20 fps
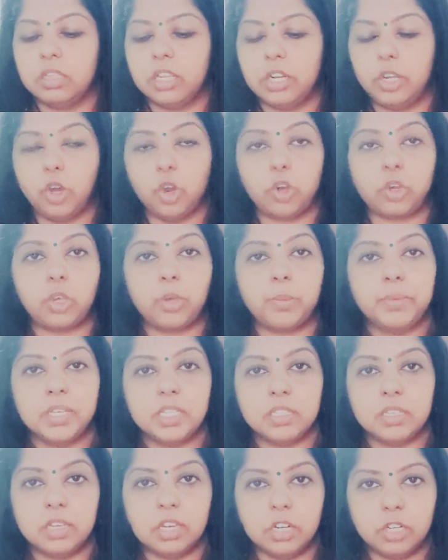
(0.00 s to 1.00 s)
The
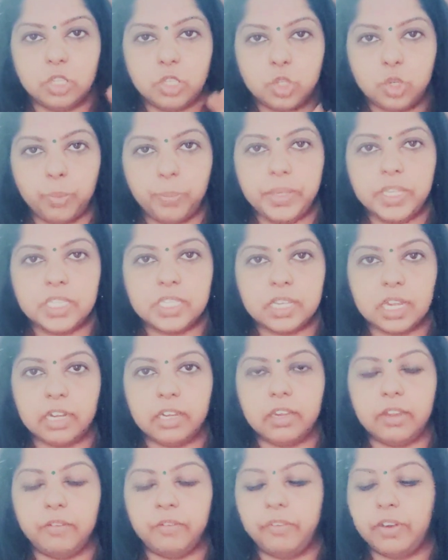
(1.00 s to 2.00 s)
documents needs to be
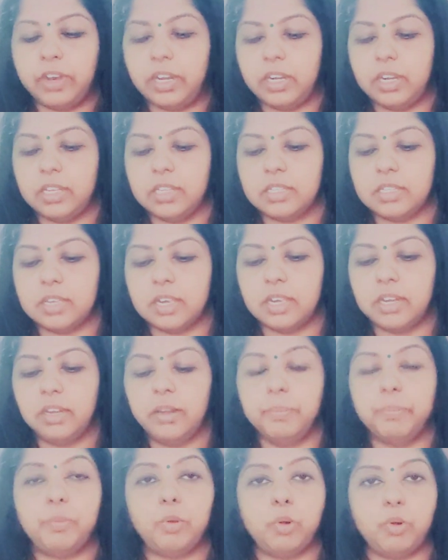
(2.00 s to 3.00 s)
certified is
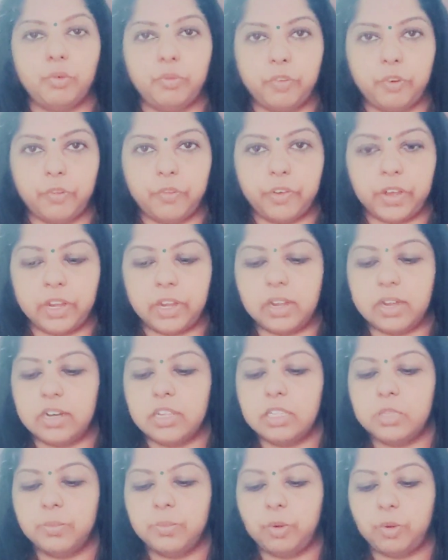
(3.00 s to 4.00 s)
that proof of
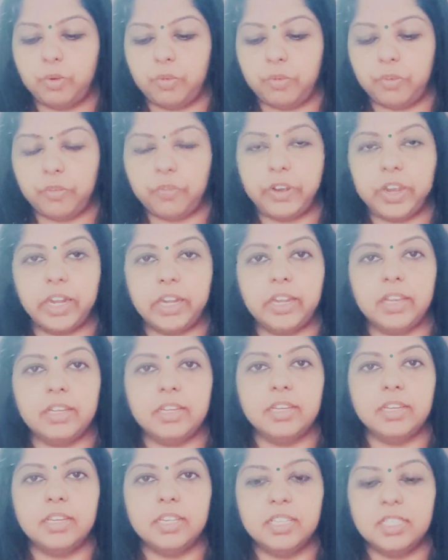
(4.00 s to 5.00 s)
address, proof of
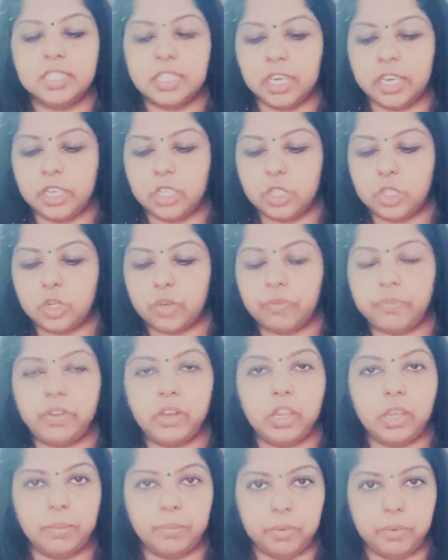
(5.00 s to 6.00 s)
identity, change of
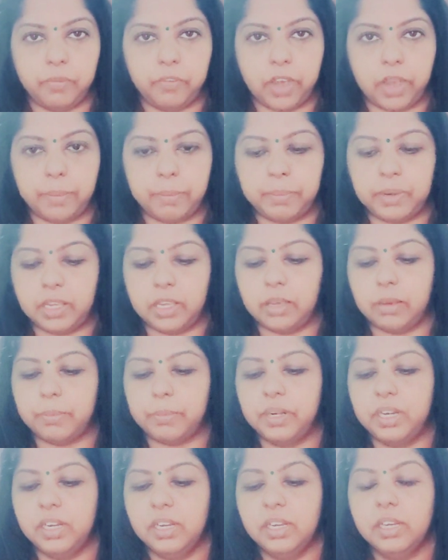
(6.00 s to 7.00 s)
name if
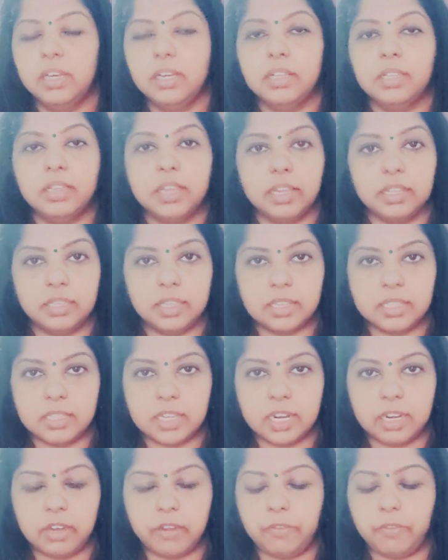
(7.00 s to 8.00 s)
applicable, then the
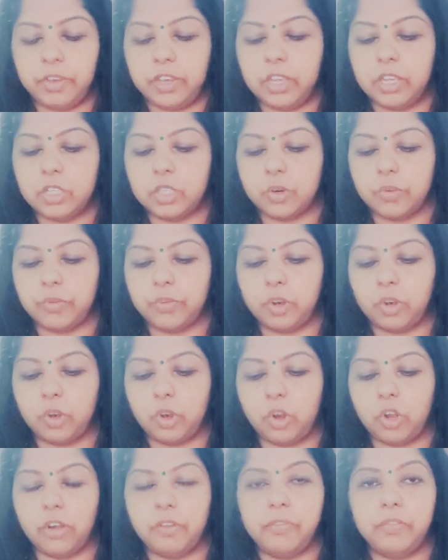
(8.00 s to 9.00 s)
certificate of your
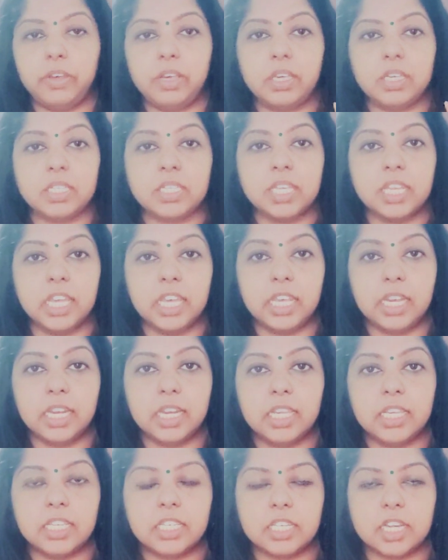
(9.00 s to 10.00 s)
qualification,
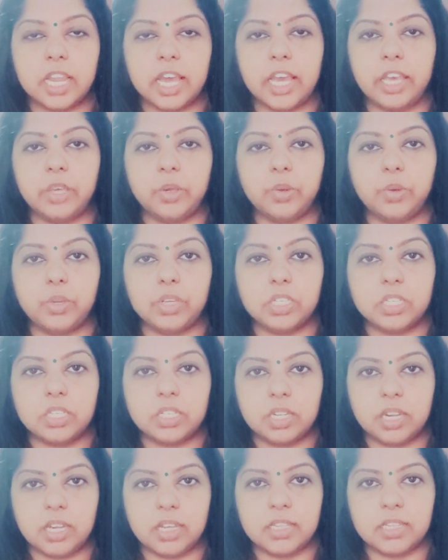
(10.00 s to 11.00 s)
English
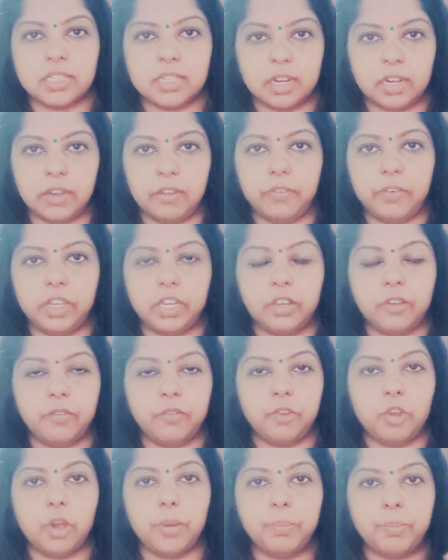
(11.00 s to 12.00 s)
language test certificate.
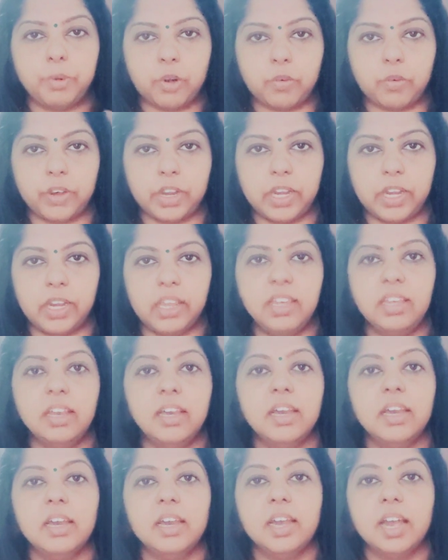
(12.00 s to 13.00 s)
If you are providing